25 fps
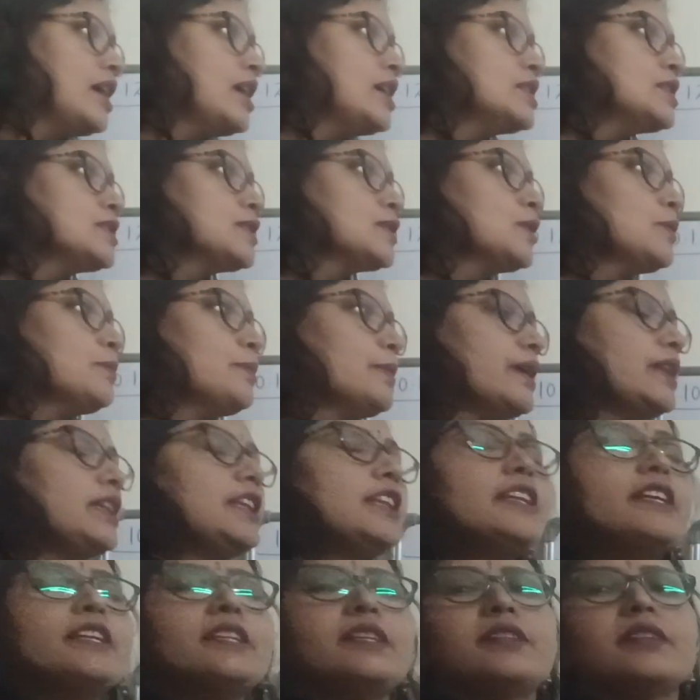So
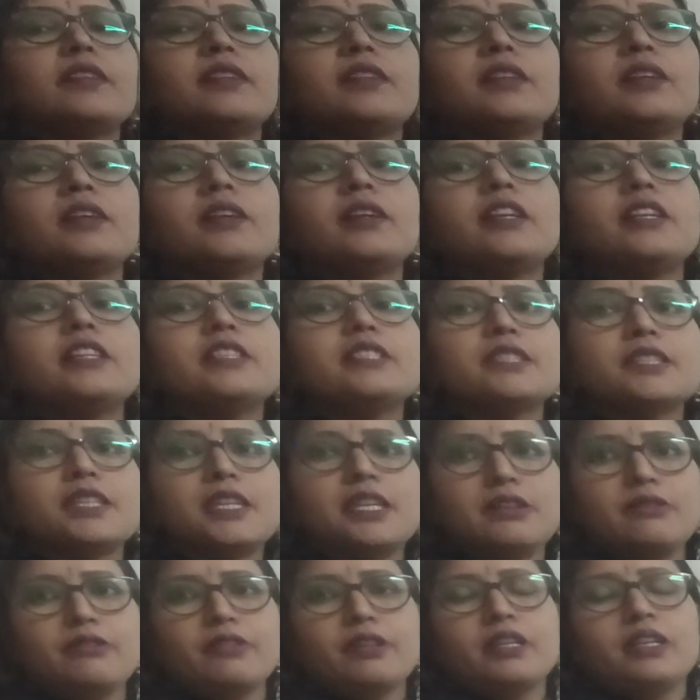milliliter is
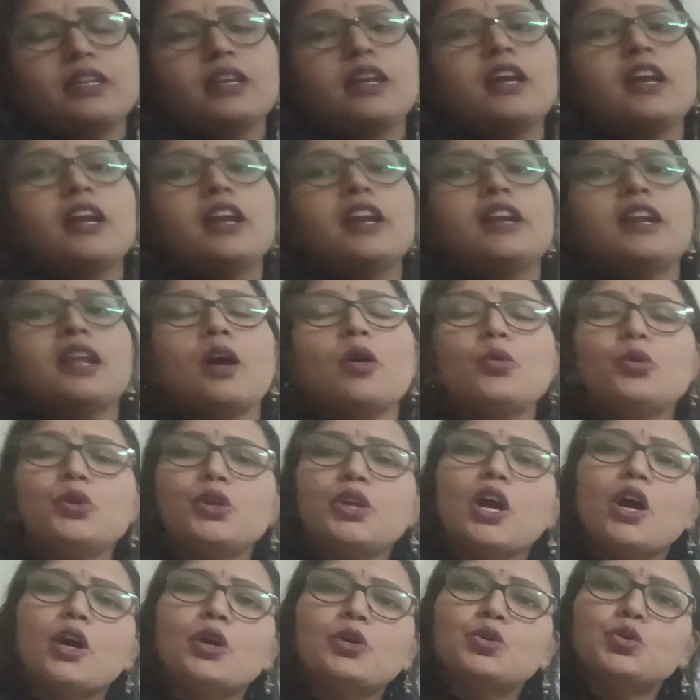given. Now you
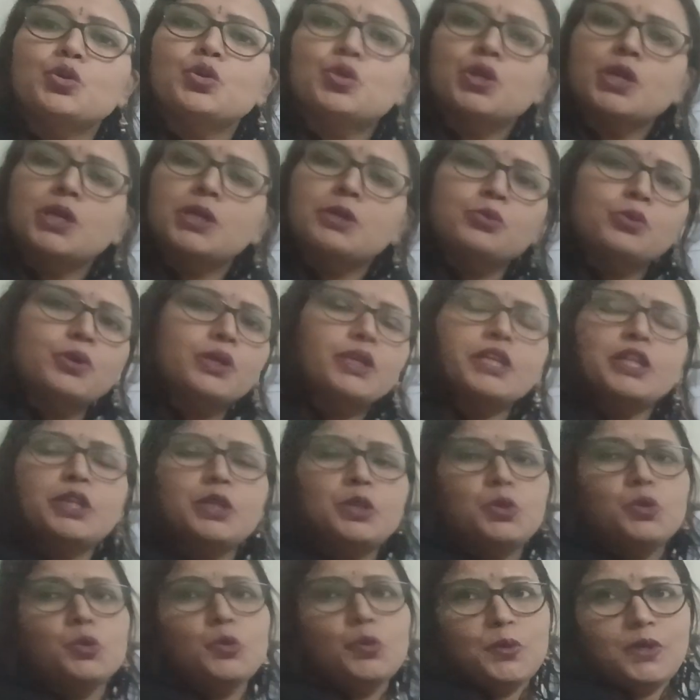have to convert
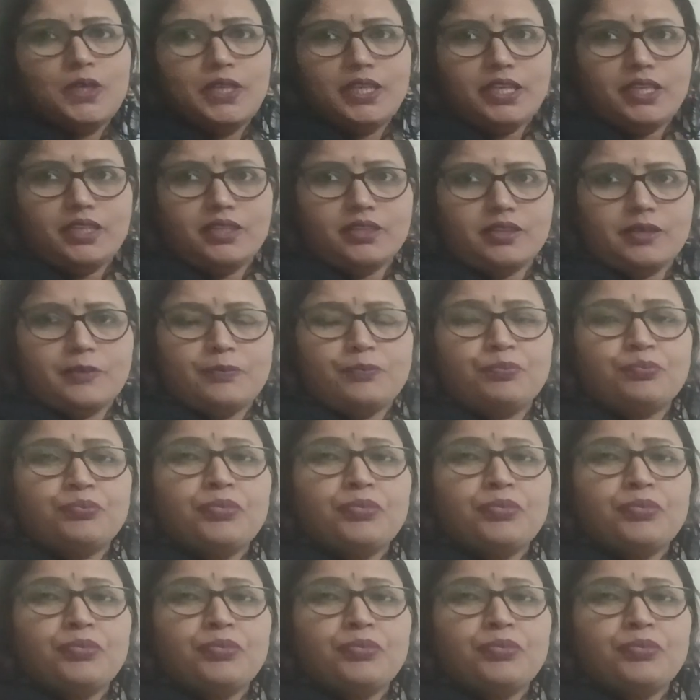into liter.